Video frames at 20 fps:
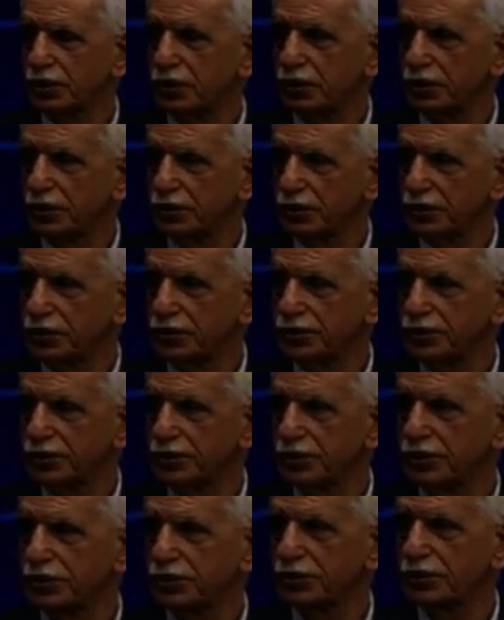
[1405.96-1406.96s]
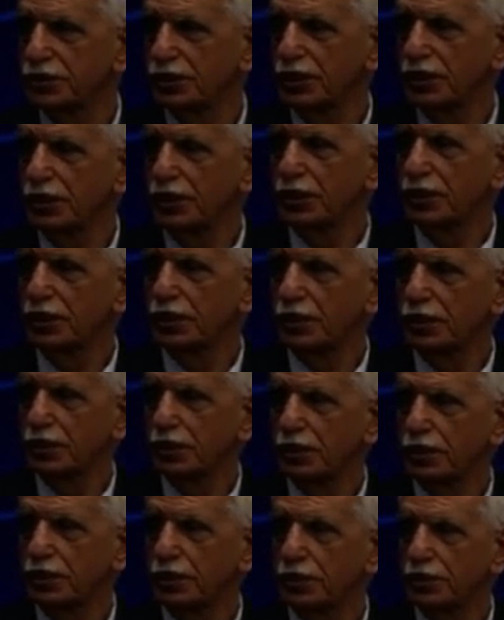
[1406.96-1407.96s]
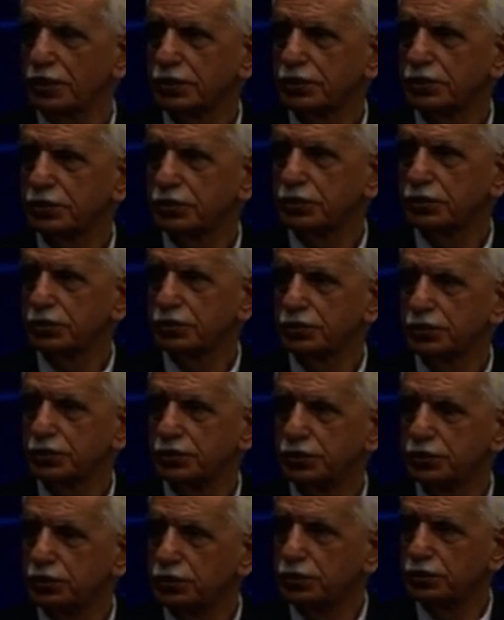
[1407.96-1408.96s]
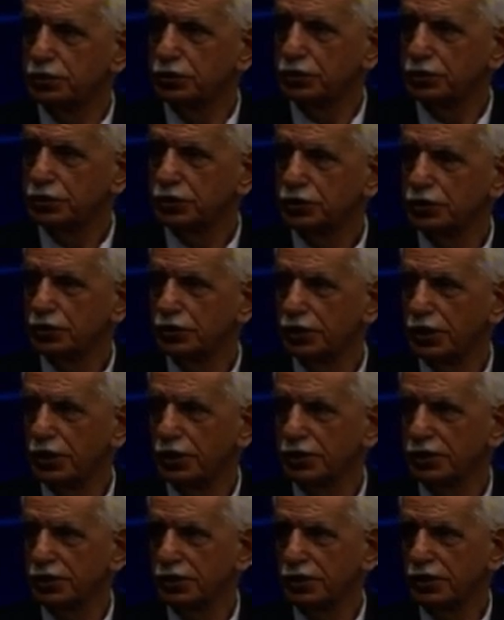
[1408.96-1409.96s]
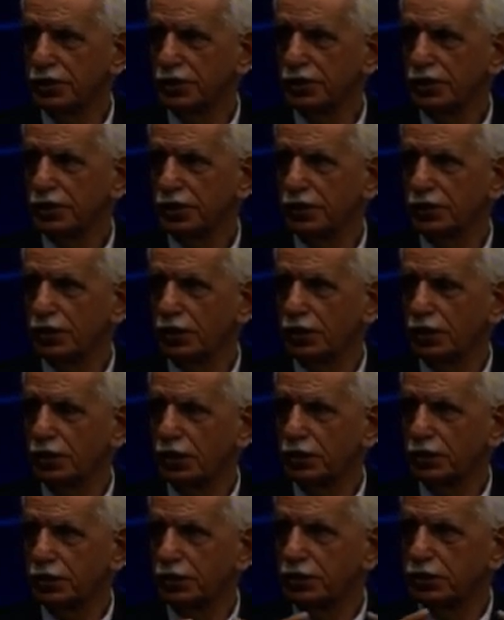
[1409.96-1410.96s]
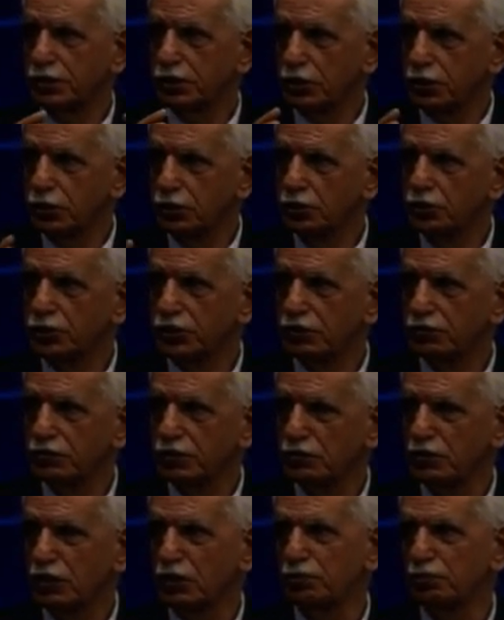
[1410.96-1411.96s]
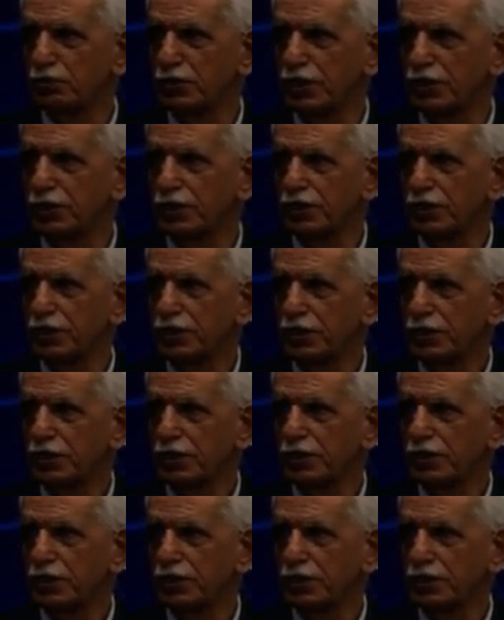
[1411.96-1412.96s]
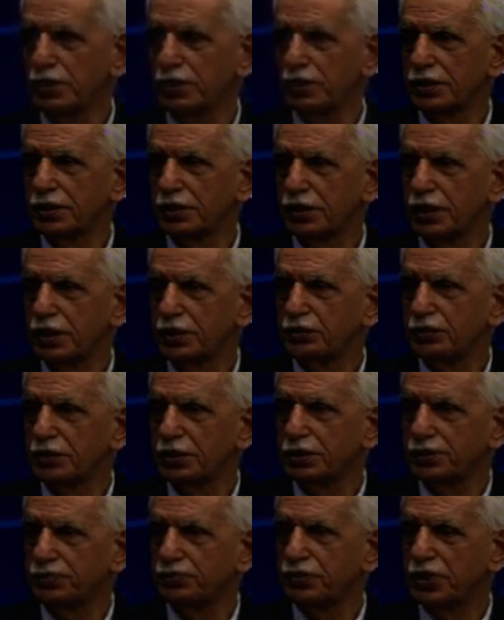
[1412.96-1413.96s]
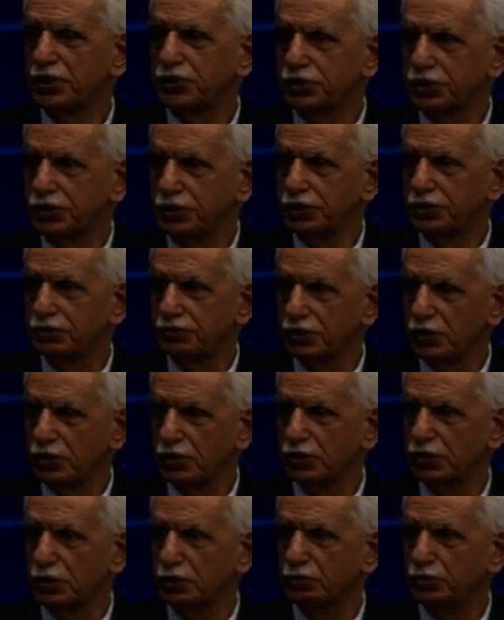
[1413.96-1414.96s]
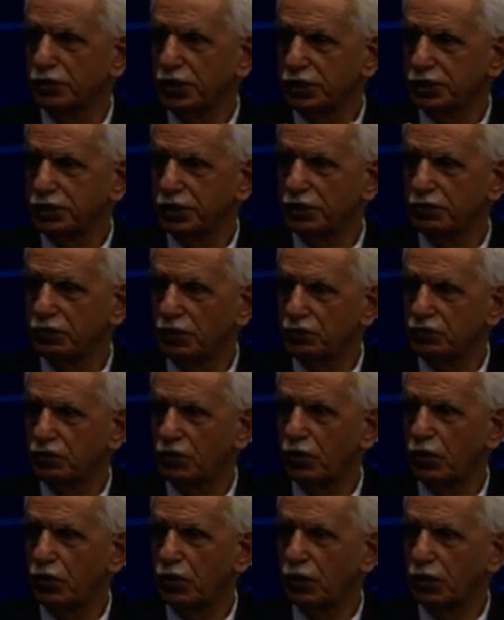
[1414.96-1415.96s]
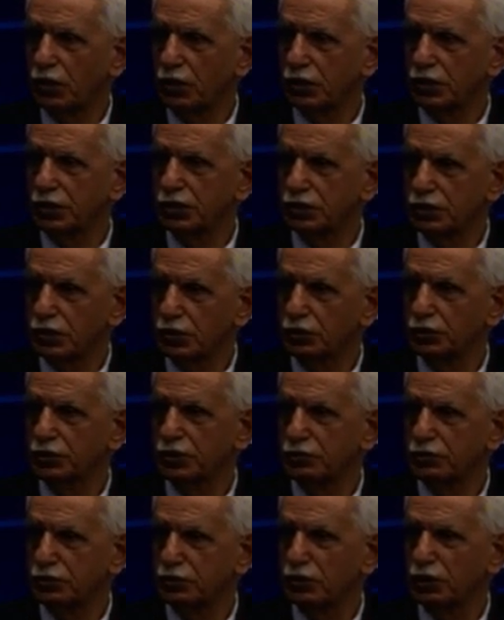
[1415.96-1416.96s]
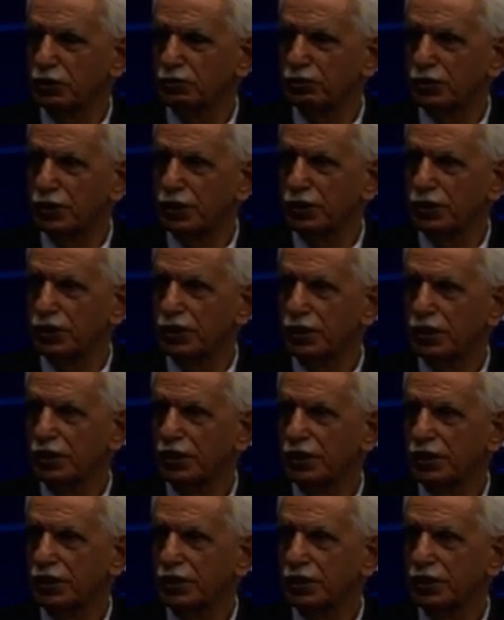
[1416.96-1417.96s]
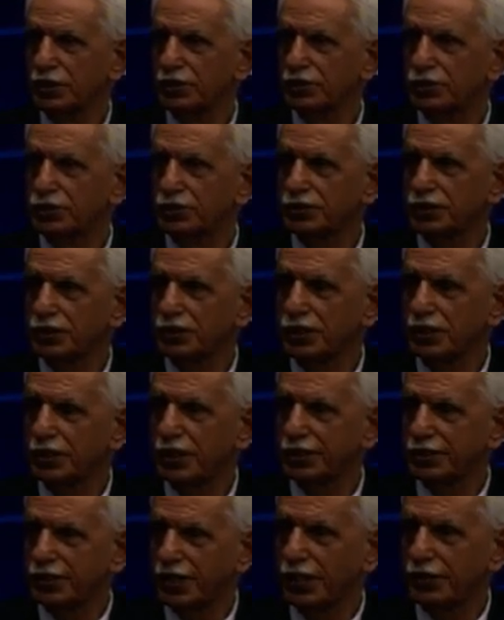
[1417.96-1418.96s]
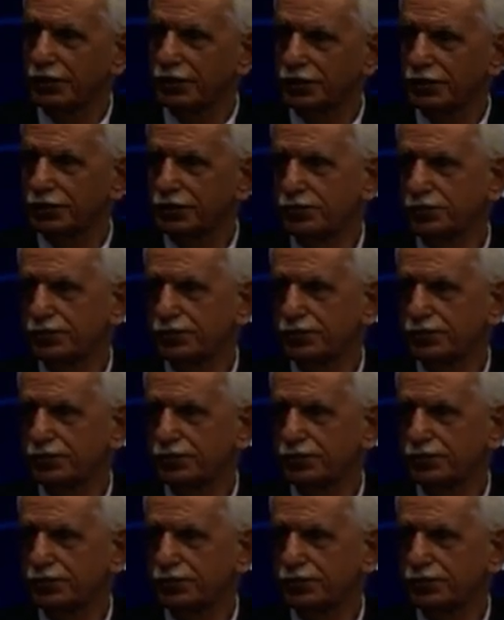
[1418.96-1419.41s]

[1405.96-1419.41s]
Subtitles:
agencies to do so that an all-inclusive development can be achieved, or the objective of all-inclusive development is attained?